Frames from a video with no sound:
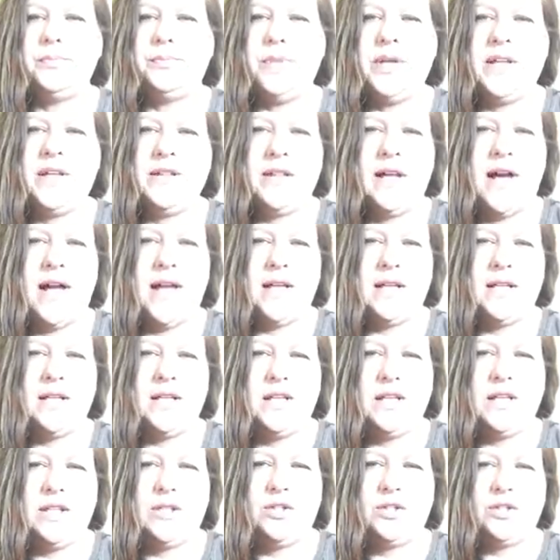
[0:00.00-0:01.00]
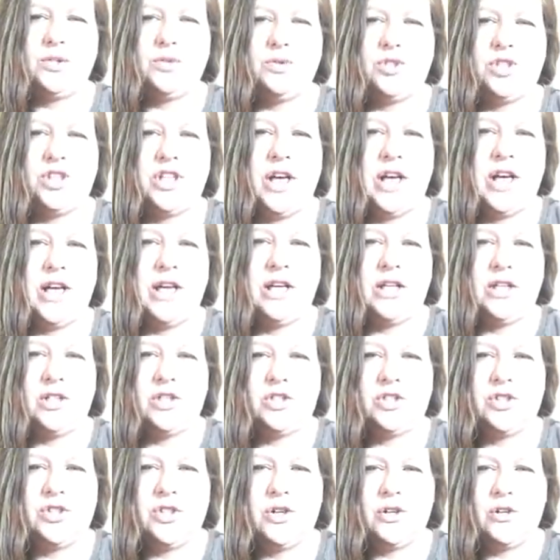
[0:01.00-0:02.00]
be likely to
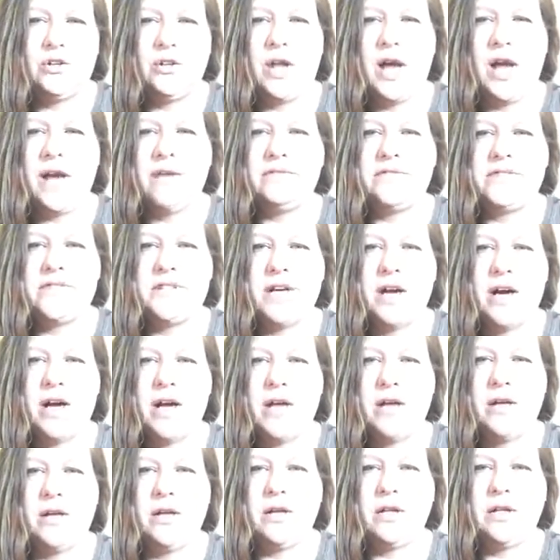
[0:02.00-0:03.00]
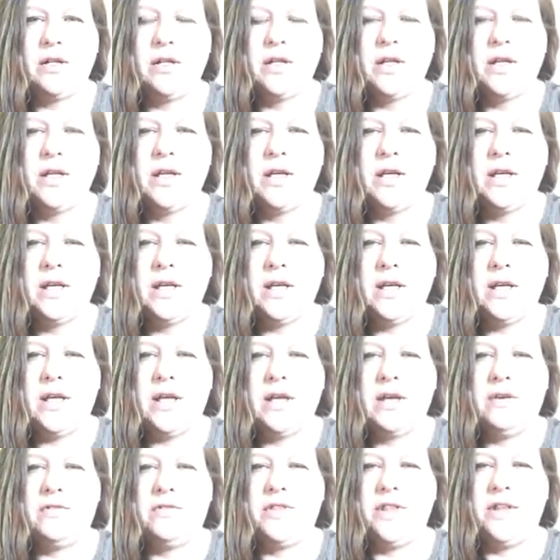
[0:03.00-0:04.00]
change their lifestyle
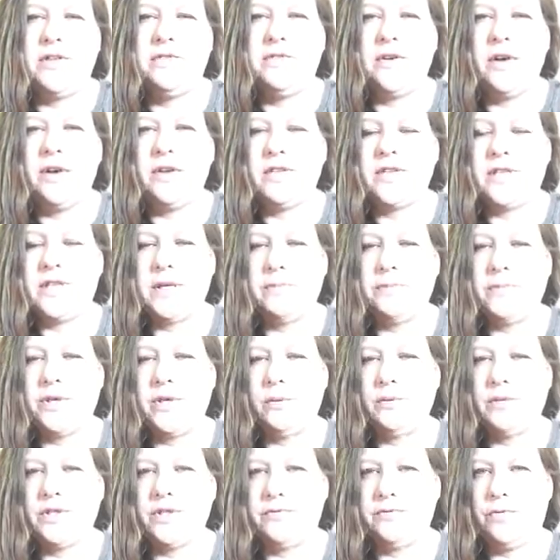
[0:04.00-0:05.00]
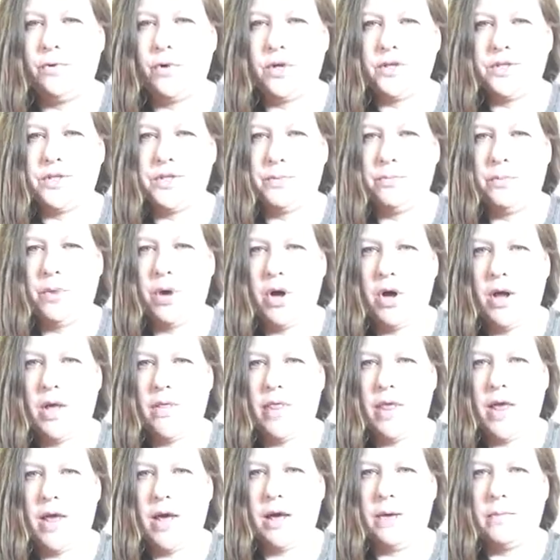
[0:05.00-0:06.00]
if they felt something was forced
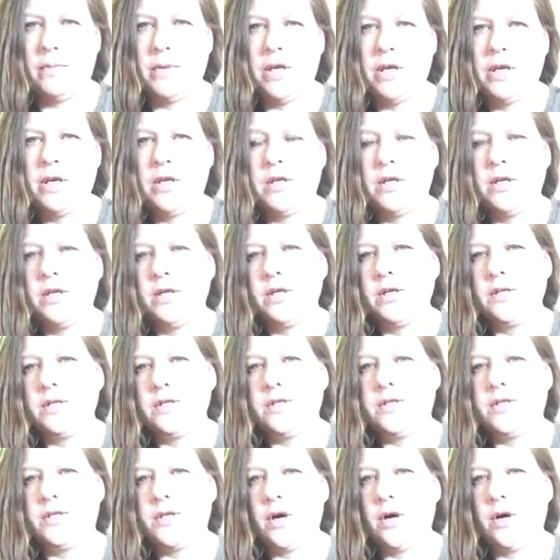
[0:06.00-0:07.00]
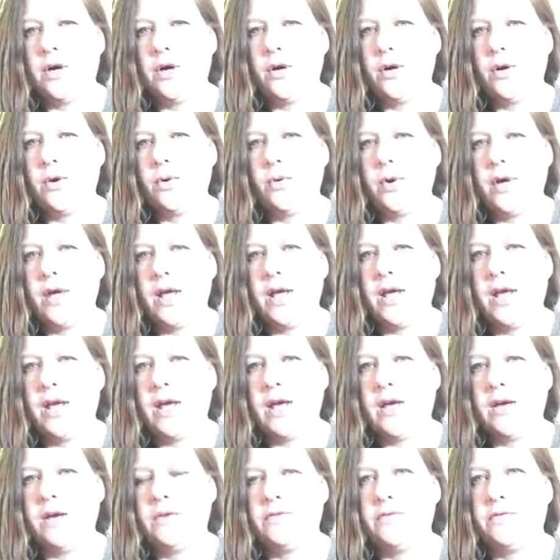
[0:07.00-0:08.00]
upon them. So
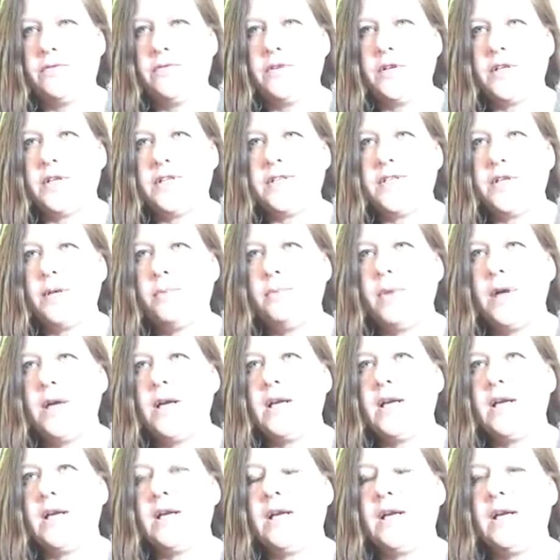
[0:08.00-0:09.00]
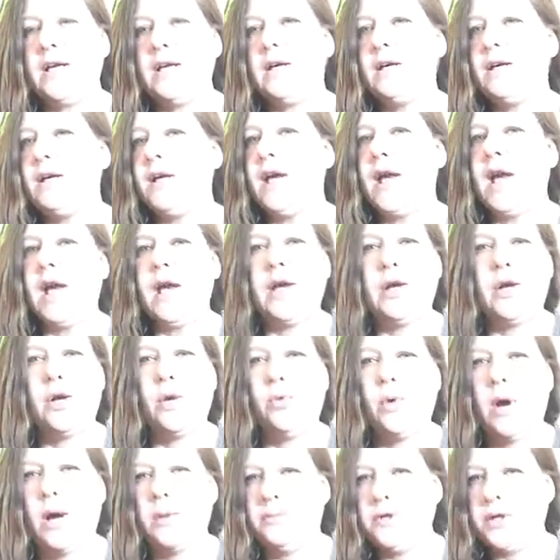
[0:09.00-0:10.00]
if somebody
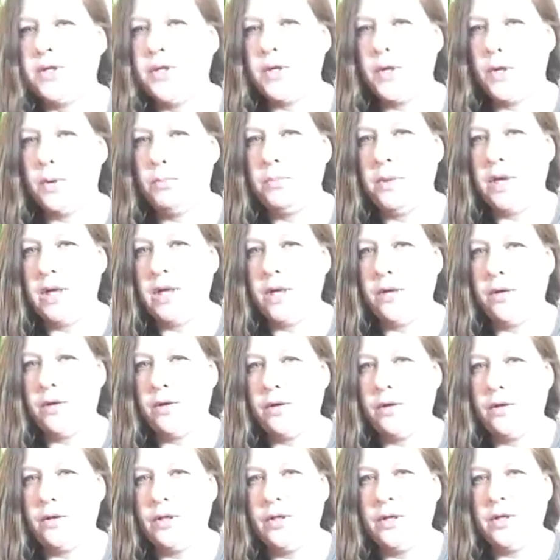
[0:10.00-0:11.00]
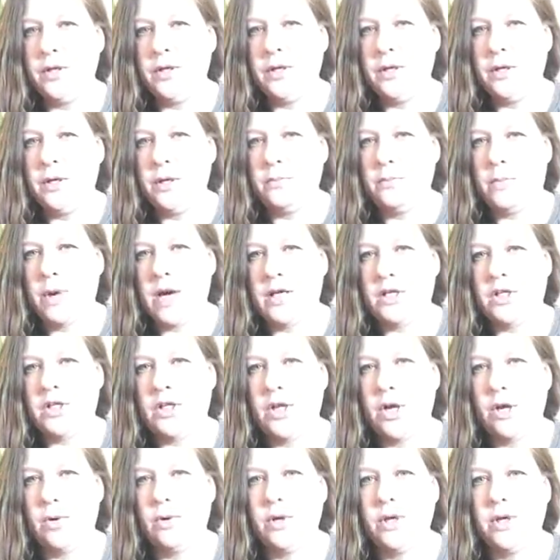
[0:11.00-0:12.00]
interrupted their meal by
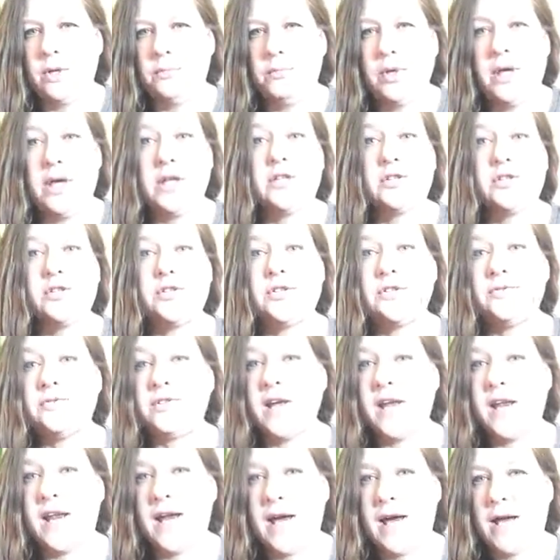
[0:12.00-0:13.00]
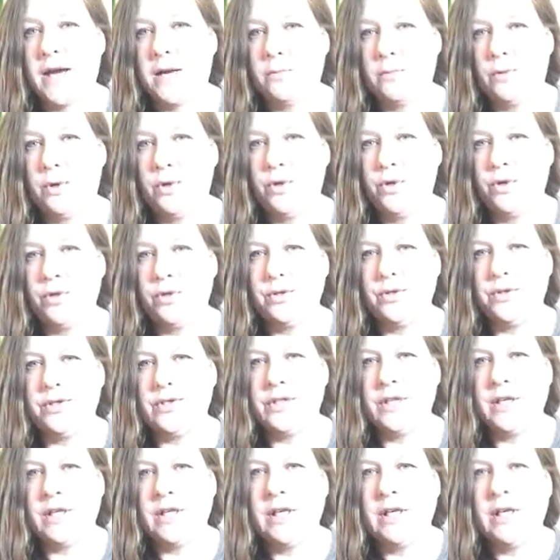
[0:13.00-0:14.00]
showing pictures of dead
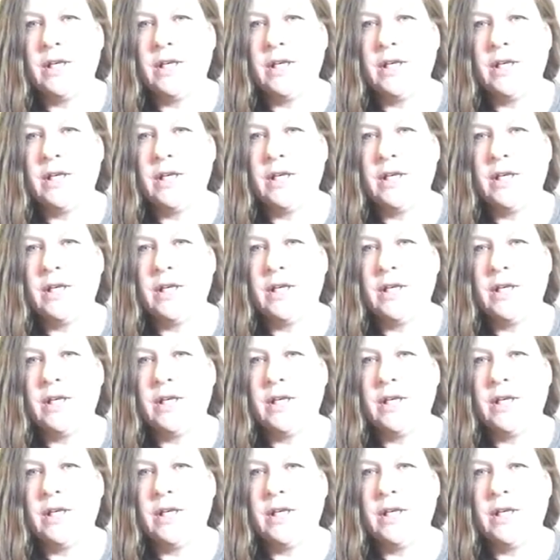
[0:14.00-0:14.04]
animals,